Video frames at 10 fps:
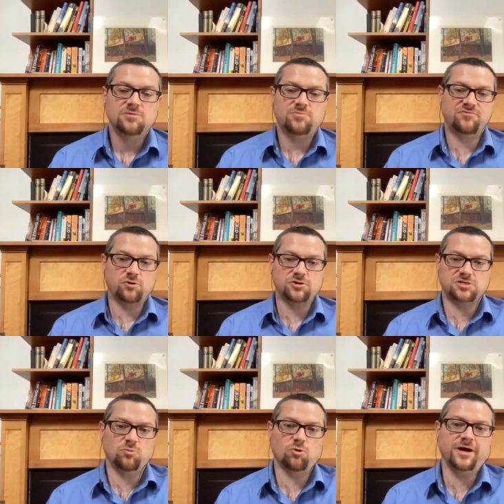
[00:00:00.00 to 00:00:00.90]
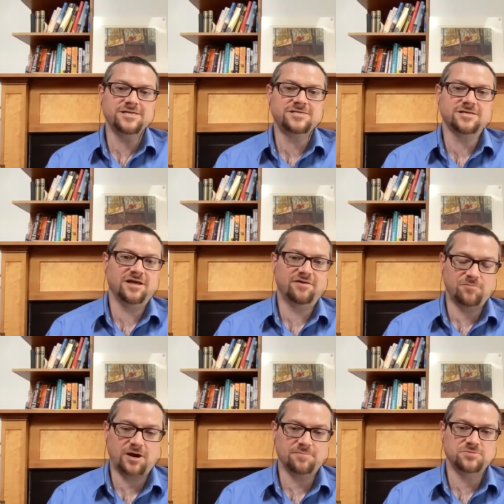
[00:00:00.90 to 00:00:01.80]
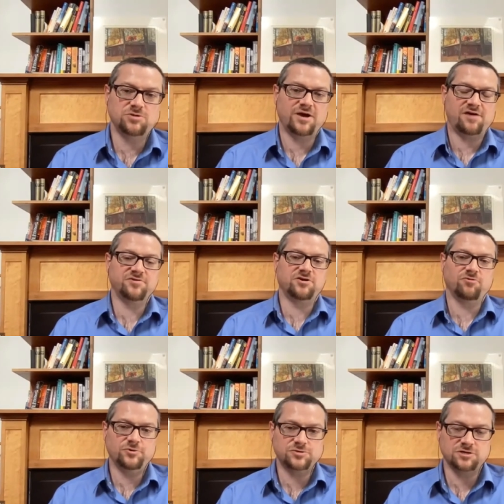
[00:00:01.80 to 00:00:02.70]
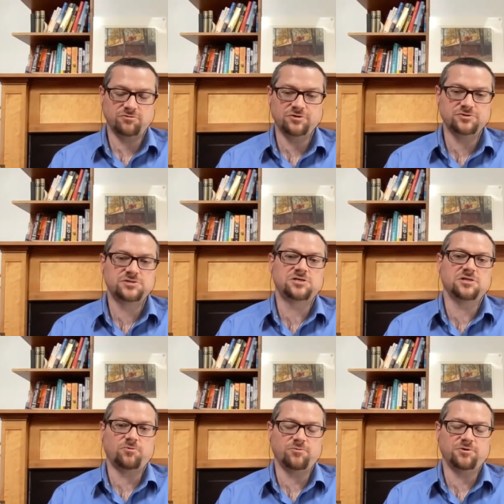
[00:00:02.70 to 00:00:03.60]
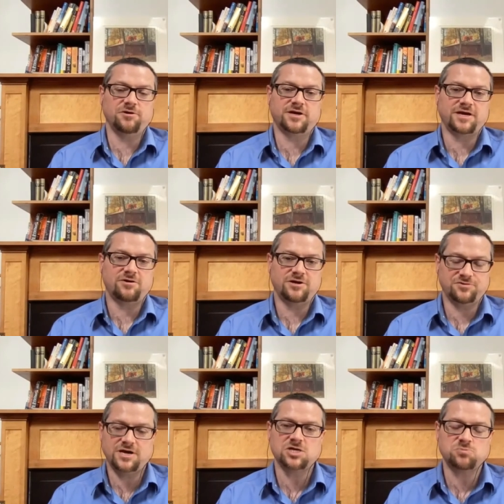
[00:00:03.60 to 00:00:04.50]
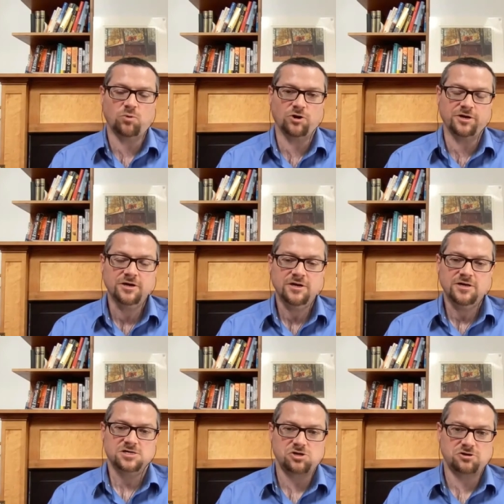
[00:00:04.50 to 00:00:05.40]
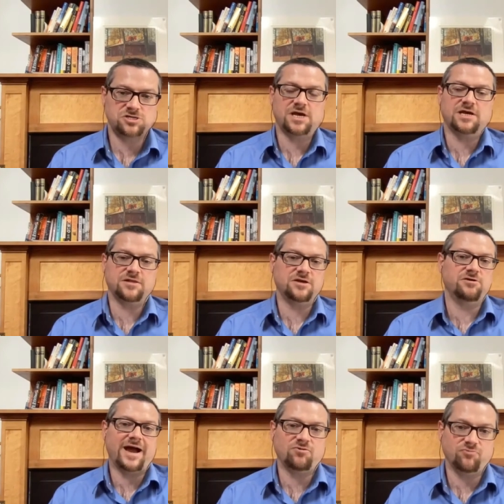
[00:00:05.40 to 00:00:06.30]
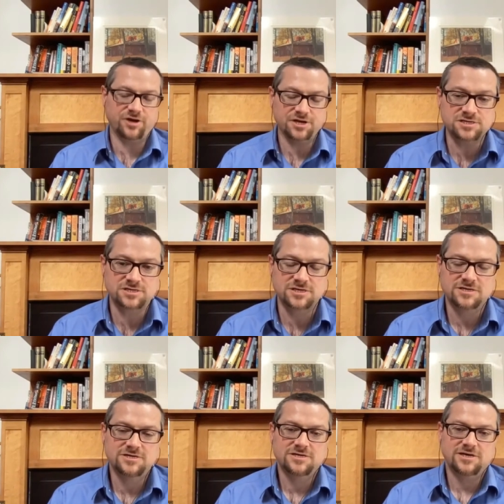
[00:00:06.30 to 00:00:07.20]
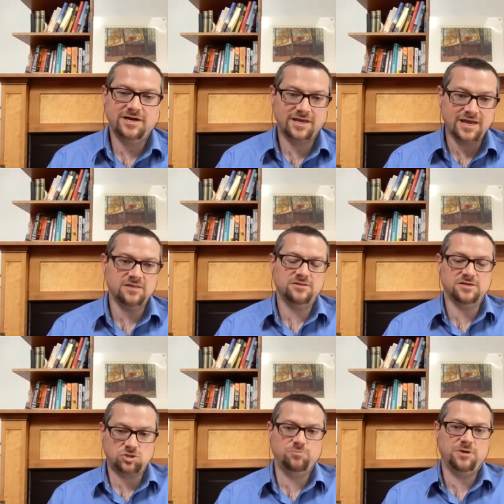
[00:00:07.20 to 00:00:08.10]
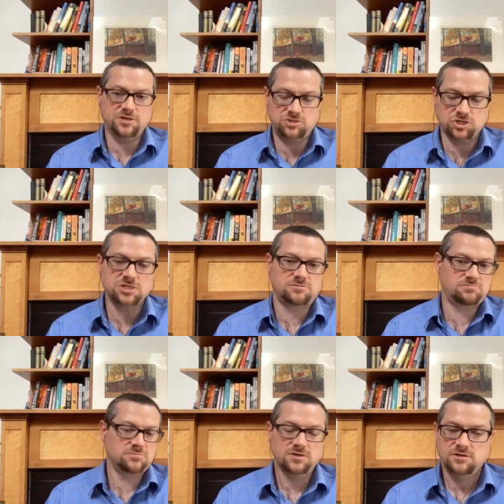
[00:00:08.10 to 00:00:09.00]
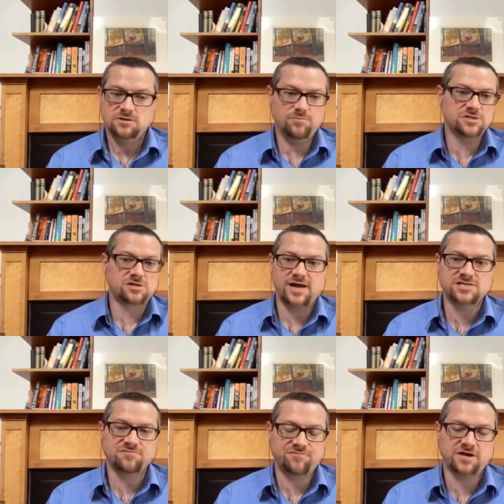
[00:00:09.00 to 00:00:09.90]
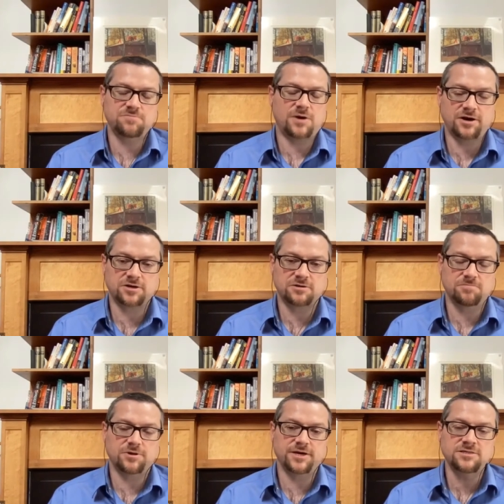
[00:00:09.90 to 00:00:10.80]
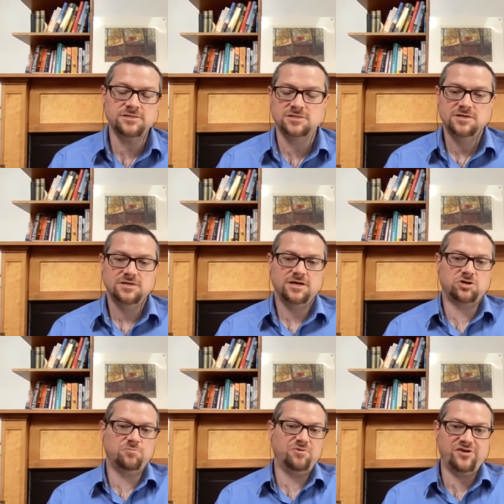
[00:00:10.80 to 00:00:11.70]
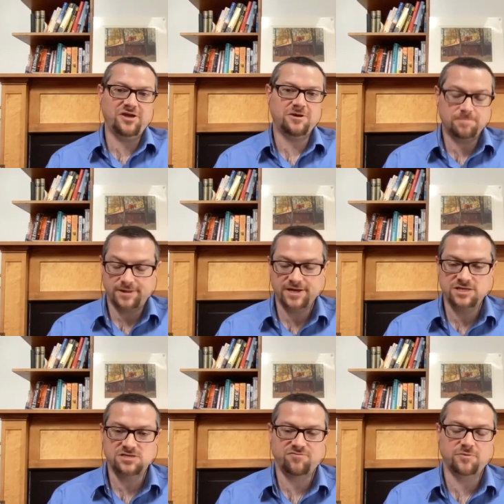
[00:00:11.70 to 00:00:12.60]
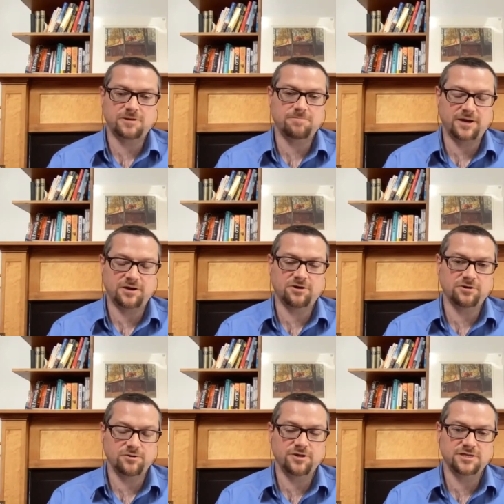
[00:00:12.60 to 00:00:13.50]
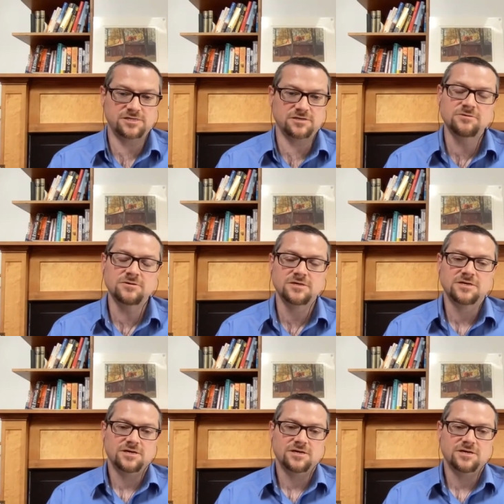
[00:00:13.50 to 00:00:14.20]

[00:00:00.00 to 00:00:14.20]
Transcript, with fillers: But of course, the more ASIN level problems you have, it grows and grows to the point where your account health dashboard starts saying that you're at risk. And again, this could be just misclassified buyer complaints. It could be fake complaints from a competitor who hits you.